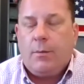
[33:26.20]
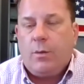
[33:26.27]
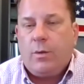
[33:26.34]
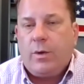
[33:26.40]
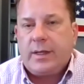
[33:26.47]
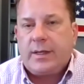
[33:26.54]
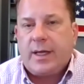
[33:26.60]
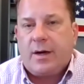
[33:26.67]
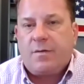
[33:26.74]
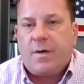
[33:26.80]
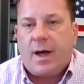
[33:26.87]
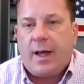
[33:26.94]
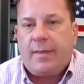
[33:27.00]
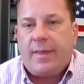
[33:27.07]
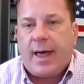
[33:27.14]
We
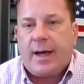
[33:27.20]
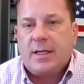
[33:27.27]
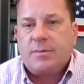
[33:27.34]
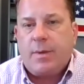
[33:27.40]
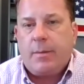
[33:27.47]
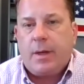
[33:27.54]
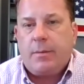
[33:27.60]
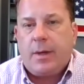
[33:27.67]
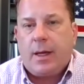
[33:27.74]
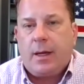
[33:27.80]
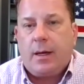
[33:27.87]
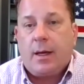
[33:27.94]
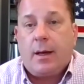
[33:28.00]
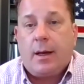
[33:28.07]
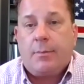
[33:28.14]
identified that as maybe
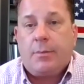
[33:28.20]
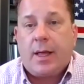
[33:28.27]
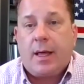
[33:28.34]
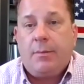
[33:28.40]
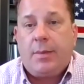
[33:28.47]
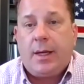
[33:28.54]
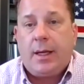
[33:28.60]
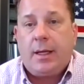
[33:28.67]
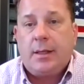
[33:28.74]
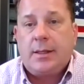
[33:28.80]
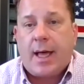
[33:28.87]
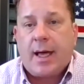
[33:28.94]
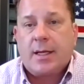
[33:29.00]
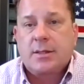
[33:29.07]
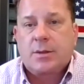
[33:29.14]
being a plan B
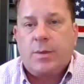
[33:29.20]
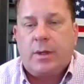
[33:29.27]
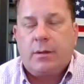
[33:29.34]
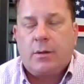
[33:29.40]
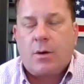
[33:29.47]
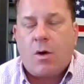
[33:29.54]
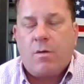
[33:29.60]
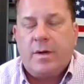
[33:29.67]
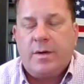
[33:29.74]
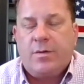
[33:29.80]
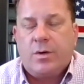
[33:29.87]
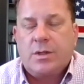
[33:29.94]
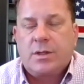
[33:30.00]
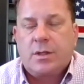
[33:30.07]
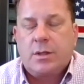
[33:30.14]
task when COVID
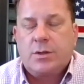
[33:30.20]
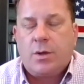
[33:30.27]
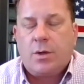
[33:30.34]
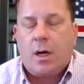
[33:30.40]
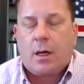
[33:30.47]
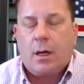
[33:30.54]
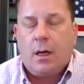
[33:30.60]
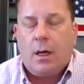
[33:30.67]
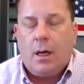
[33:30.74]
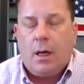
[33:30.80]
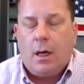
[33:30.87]
first struck.